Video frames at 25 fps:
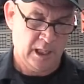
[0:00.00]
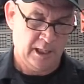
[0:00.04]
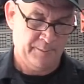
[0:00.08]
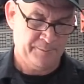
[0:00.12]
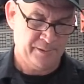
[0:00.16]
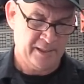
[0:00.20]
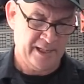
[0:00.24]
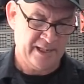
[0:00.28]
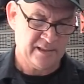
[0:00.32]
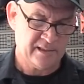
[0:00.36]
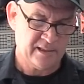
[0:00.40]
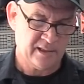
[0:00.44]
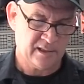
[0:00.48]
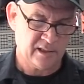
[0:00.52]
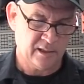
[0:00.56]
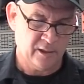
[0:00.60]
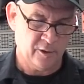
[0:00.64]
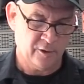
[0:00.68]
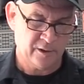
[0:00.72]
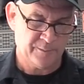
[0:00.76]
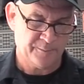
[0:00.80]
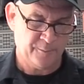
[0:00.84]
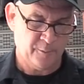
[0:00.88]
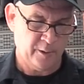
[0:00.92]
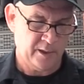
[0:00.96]
Placed at the
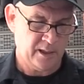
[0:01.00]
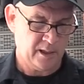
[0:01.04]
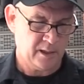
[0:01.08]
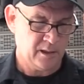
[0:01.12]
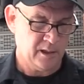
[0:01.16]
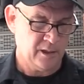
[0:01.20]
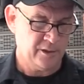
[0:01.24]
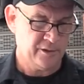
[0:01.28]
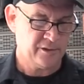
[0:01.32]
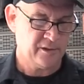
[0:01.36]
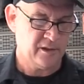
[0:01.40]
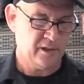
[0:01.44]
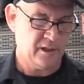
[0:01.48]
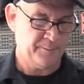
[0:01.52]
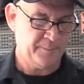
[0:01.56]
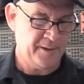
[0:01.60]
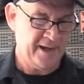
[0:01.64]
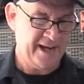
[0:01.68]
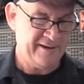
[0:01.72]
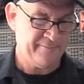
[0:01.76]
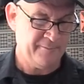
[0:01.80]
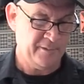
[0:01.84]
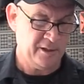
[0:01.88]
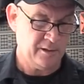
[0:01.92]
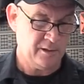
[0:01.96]
lowest point close to the
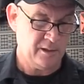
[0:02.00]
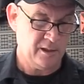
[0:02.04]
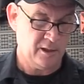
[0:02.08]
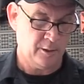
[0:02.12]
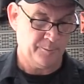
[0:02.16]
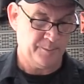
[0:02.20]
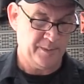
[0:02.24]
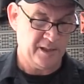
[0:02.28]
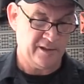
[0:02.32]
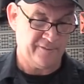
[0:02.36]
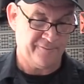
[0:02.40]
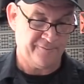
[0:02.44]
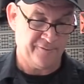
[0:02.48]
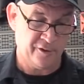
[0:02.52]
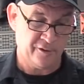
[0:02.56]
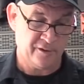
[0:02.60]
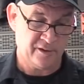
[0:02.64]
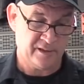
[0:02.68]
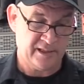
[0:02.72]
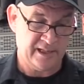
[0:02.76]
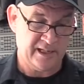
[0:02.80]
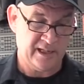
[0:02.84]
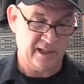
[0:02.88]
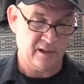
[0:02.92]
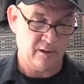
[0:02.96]
pavement, it'll be the
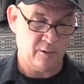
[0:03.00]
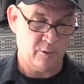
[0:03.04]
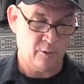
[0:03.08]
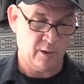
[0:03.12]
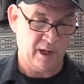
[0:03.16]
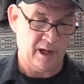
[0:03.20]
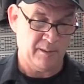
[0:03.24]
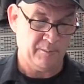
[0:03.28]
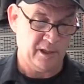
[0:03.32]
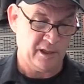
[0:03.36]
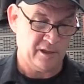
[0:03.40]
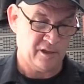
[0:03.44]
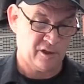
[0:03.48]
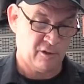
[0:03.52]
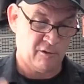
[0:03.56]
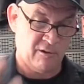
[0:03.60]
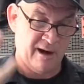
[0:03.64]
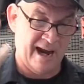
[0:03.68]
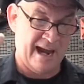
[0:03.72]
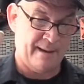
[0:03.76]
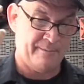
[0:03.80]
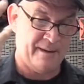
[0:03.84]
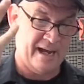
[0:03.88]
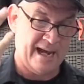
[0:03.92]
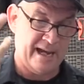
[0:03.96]
first thing gremlins
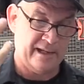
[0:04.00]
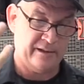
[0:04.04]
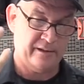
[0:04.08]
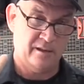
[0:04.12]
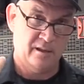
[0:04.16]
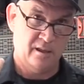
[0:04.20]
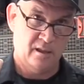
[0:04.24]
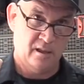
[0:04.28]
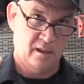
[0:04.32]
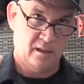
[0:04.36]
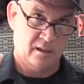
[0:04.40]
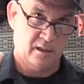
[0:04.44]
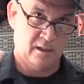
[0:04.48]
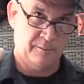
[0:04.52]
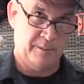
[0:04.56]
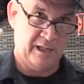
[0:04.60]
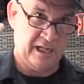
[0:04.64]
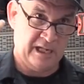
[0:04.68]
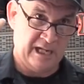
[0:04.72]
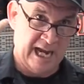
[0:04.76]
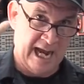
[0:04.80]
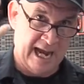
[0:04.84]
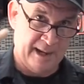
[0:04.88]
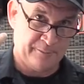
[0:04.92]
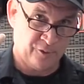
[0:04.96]
grab at to
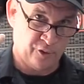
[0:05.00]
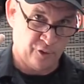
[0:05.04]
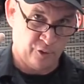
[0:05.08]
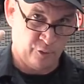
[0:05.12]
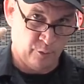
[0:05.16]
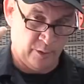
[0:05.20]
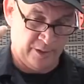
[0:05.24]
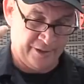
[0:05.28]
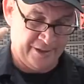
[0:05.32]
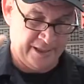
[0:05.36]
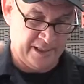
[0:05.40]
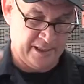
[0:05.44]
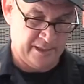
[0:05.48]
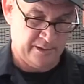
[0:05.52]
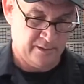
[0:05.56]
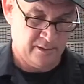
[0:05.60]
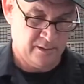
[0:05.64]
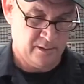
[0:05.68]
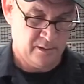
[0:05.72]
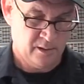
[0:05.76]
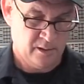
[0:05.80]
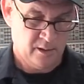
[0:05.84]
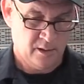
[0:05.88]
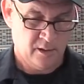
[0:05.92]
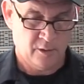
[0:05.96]
be captured within,
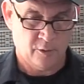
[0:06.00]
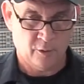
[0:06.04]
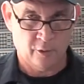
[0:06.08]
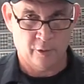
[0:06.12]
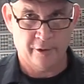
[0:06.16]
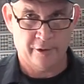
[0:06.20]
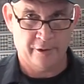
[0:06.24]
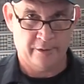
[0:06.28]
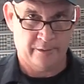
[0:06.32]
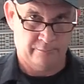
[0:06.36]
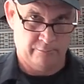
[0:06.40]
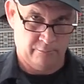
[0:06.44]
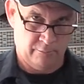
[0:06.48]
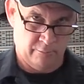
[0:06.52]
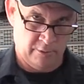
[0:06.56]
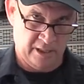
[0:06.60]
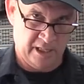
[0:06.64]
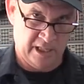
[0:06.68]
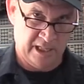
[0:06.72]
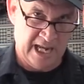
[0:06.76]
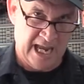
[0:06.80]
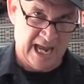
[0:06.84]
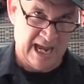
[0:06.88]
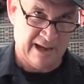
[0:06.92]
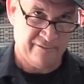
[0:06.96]
or to
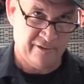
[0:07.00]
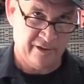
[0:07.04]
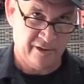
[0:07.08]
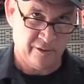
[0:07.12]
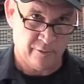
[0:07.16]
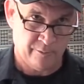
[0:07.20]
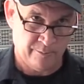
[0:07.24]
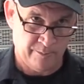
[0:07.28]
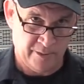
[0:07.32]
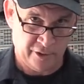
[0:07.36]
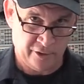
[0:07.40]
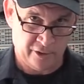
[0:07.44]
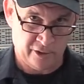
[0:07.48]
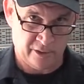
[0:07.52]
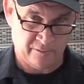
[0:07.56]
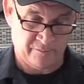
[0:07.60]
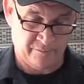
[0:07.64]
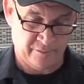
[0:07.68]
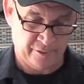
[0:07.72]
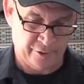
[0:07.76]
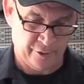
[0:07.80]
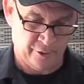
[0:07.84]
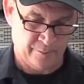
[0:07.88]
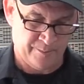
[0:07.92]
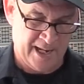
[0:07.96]
wreak havoc or
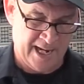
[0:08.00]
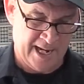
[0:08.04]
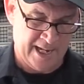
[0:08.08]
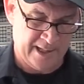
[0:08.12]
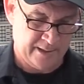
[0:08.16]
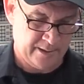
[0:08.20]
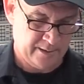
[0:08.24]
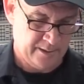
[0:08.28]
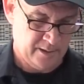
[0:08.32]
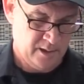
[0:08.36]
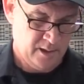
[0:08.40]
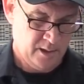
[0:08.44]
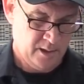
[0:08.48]
mischief with your bike.